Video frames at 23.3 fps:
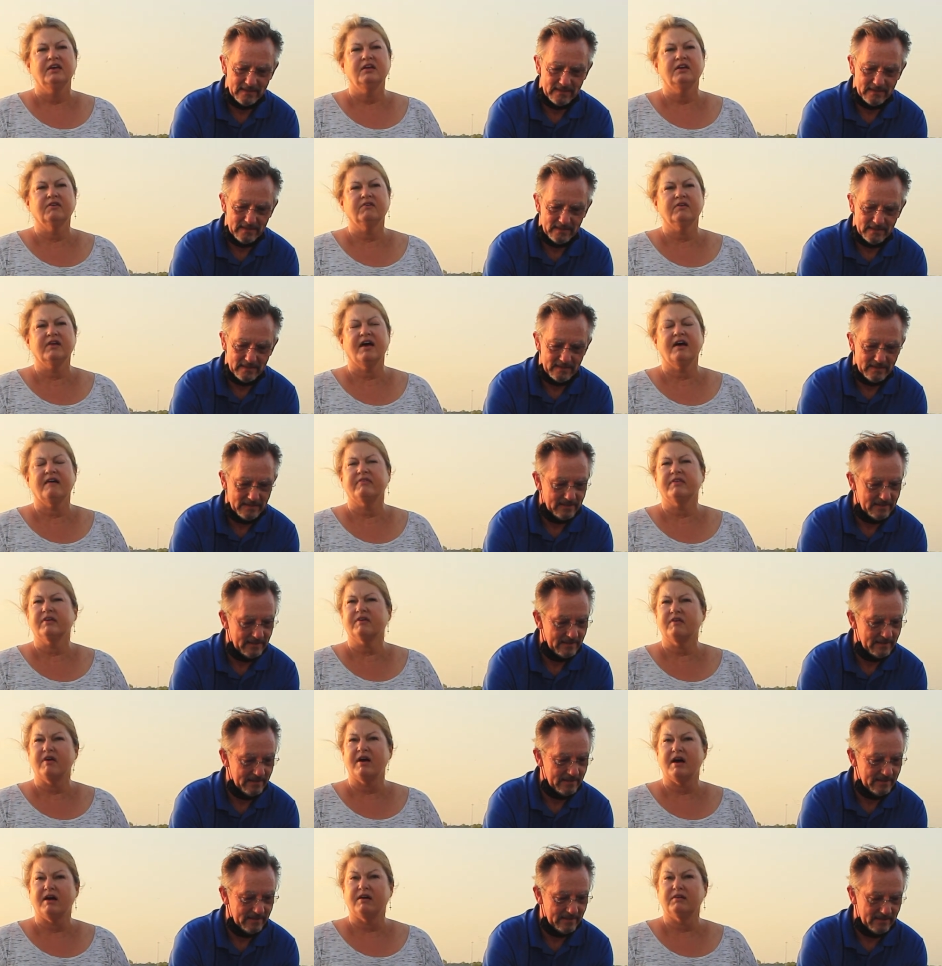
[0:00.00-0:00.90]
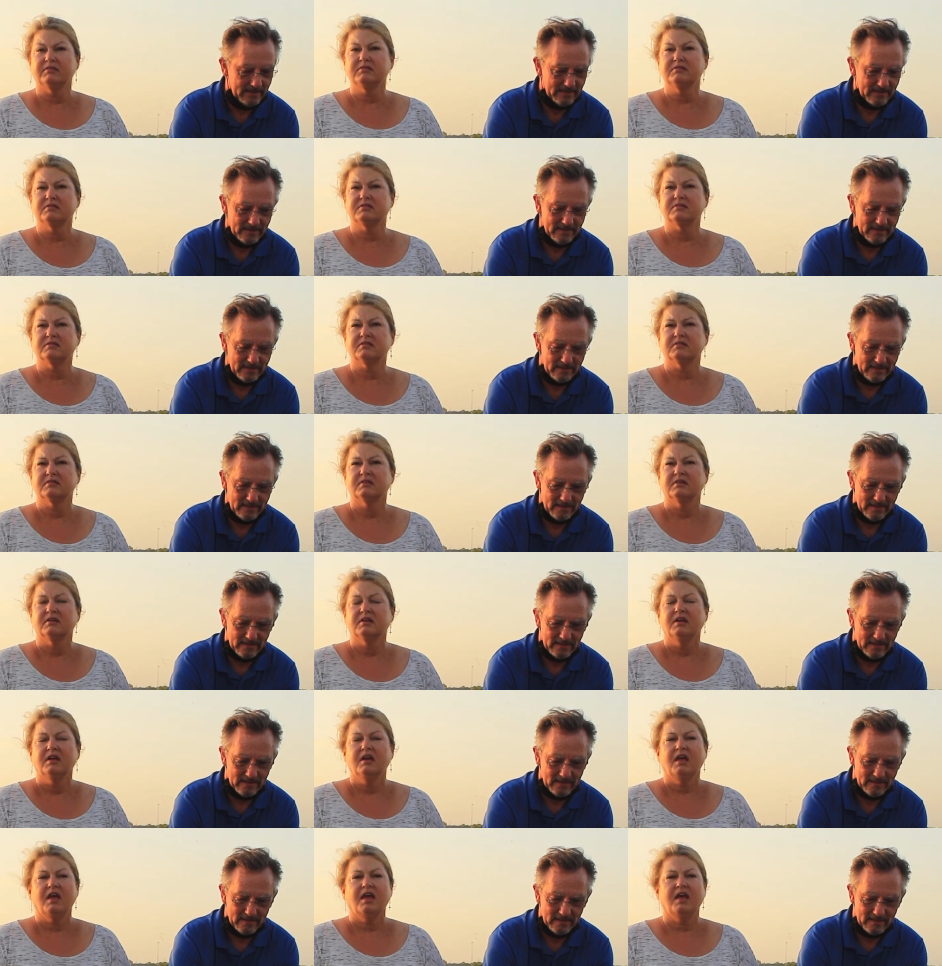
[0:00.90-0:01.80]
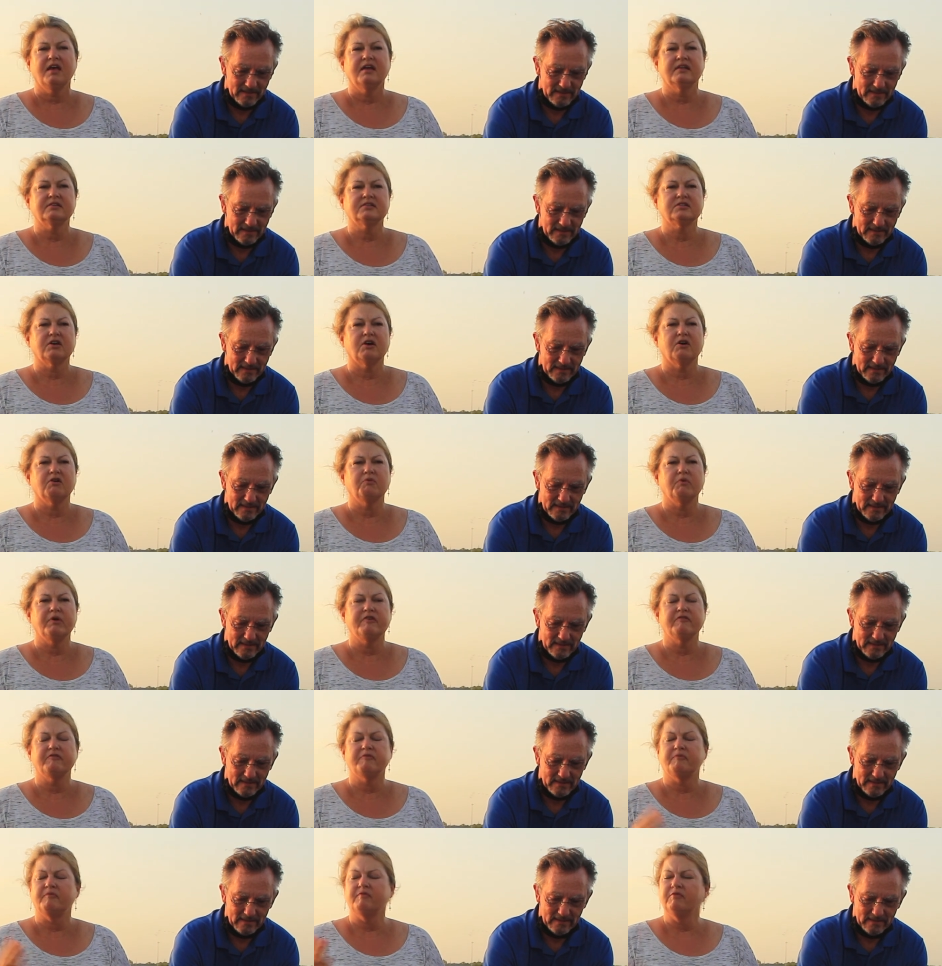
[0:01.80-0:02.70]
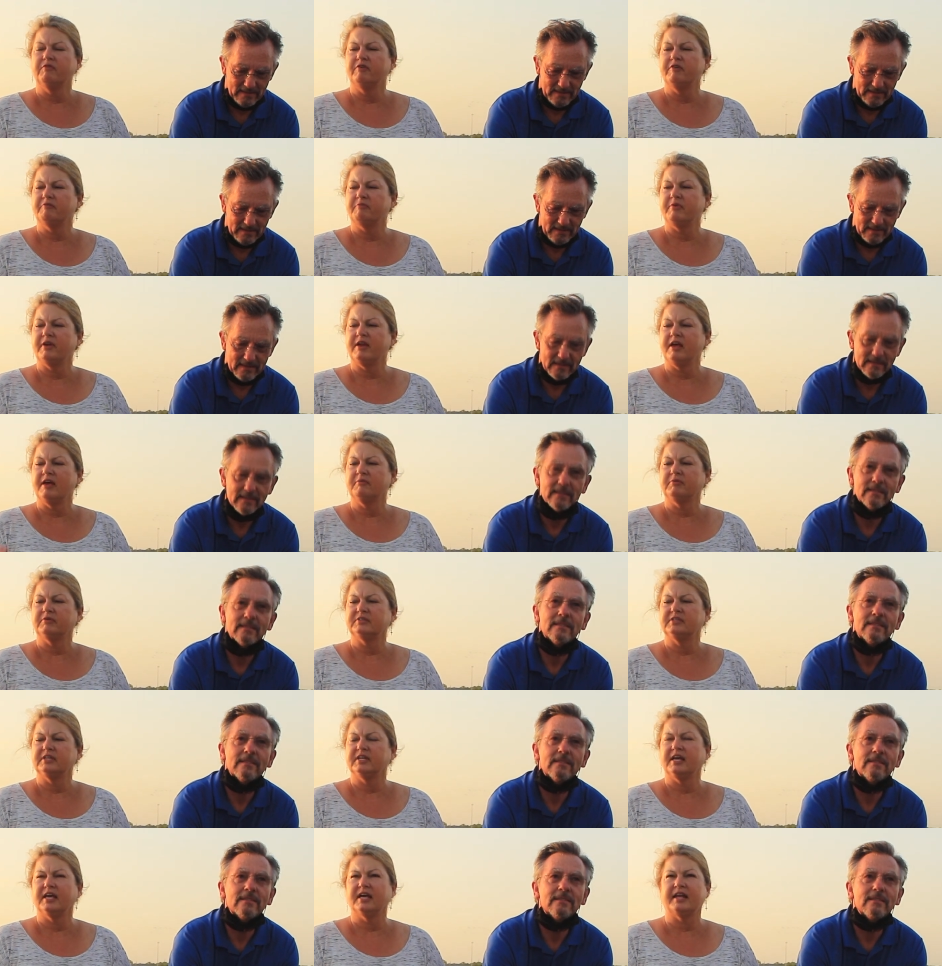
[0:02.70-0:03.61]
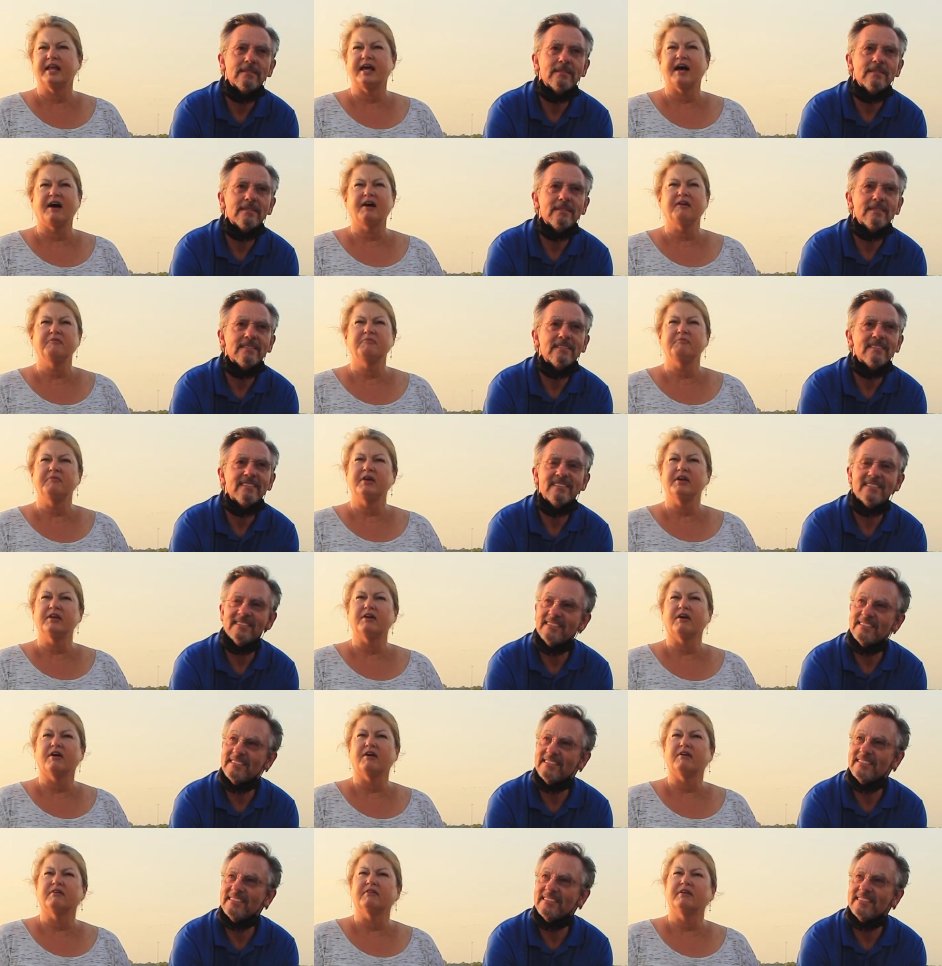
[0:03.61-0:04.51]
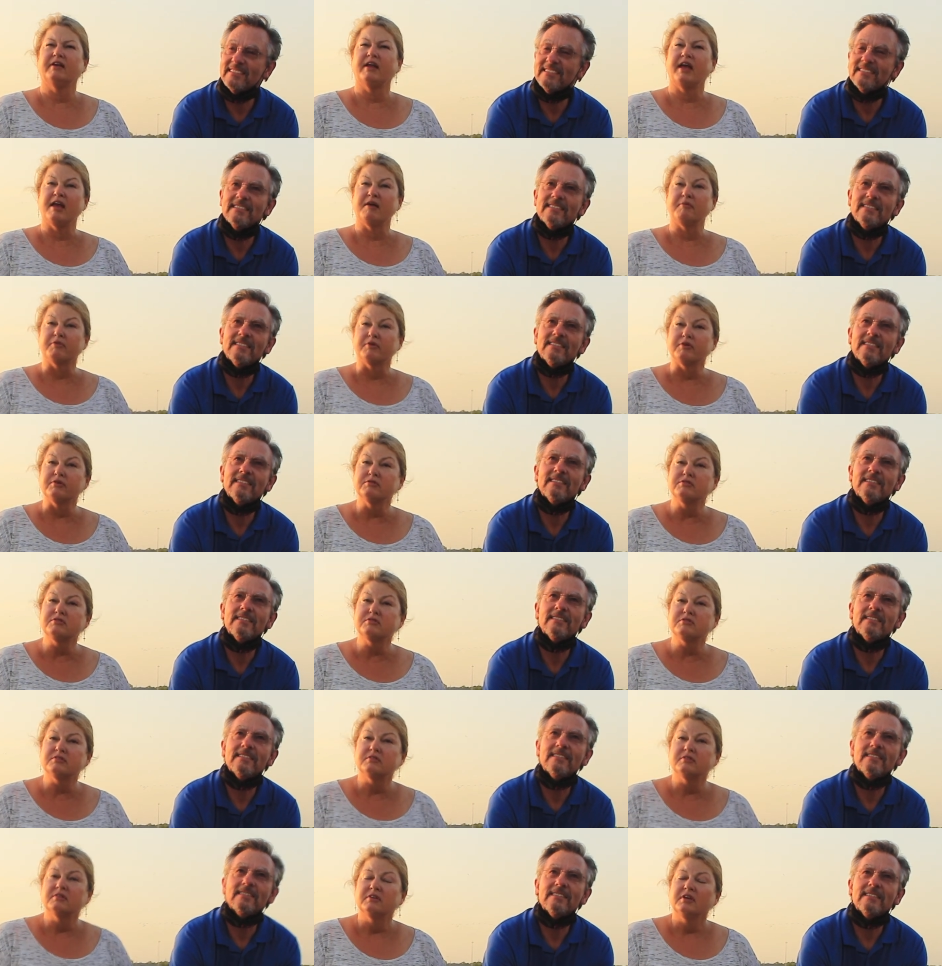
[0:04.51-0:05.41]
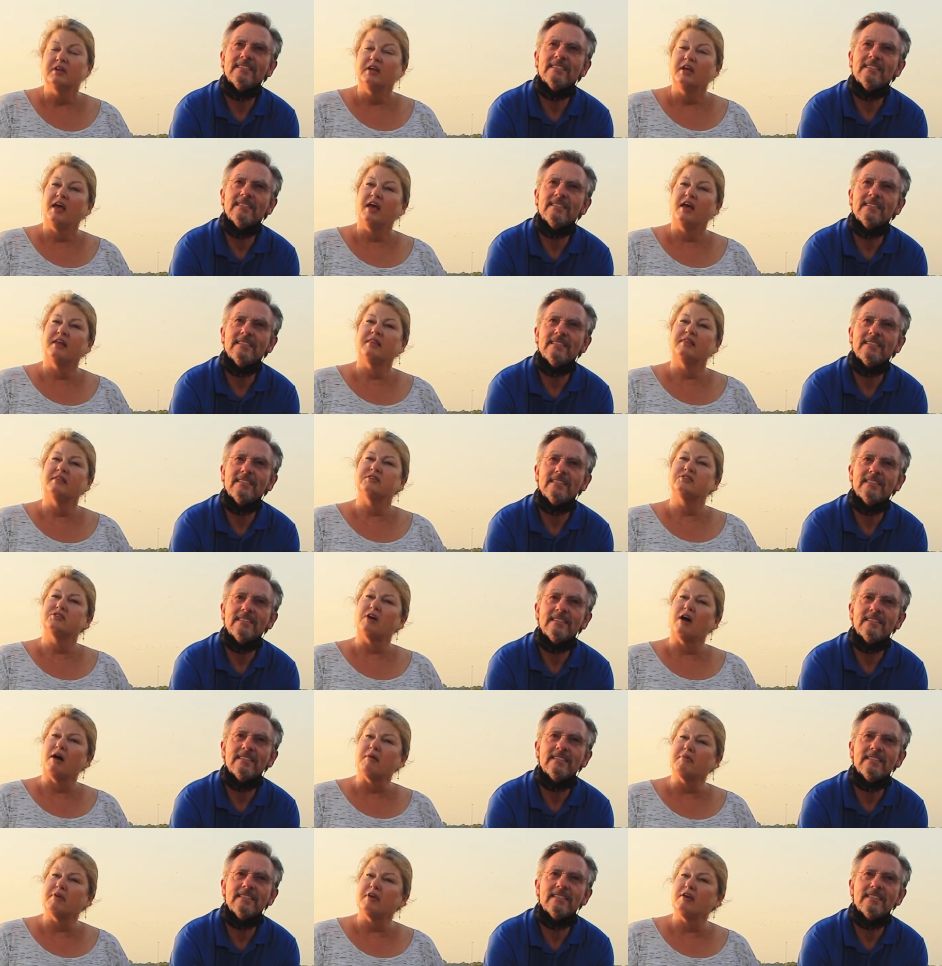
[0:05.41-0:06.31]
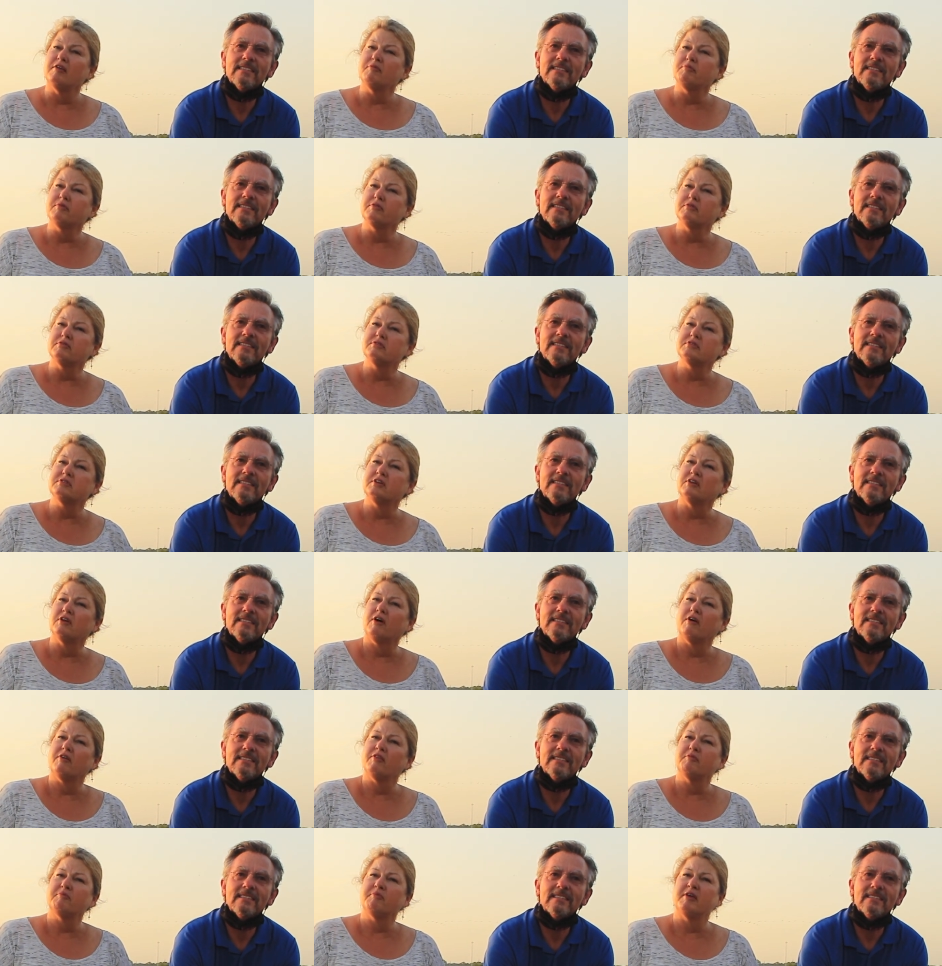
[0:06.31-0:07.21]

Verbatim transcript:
Speaker 1: You don't have the crowds, and so we've we've been able to get out and meet our neighbors and the shopkeepers and all the